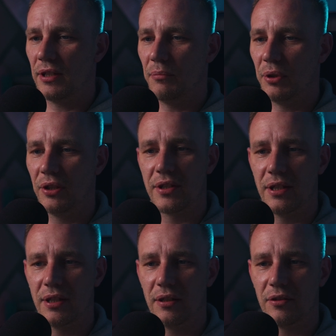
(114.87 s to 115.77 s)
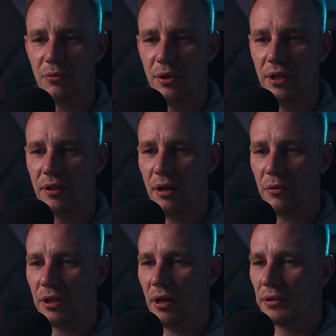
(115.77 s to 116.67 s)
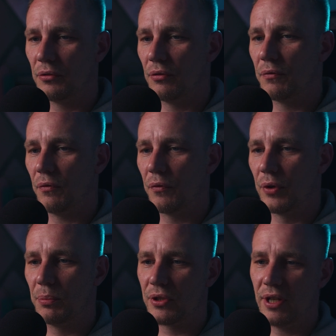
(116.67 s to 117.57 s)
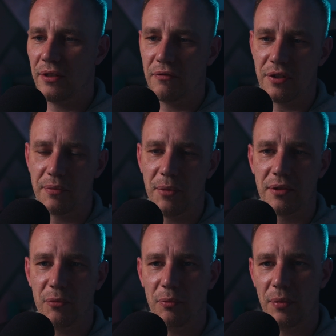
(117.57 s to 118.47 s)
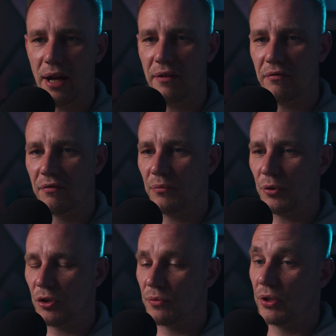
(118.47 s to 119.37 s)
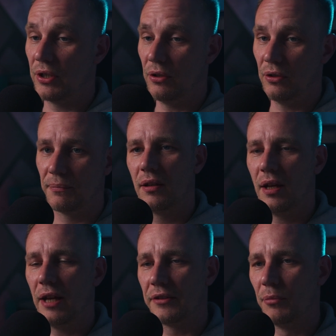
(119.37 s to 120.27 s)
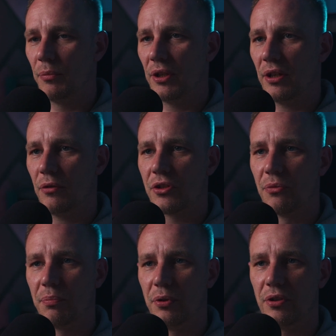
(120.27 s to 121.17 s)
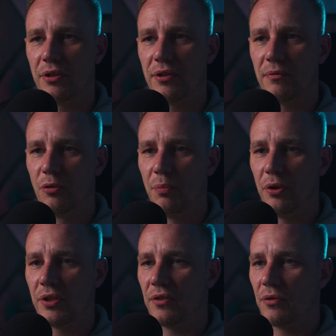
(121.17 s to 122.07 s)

ability to heal our character for 3% of its maximum life, which is pretty good. At the moment, I also put 2 points into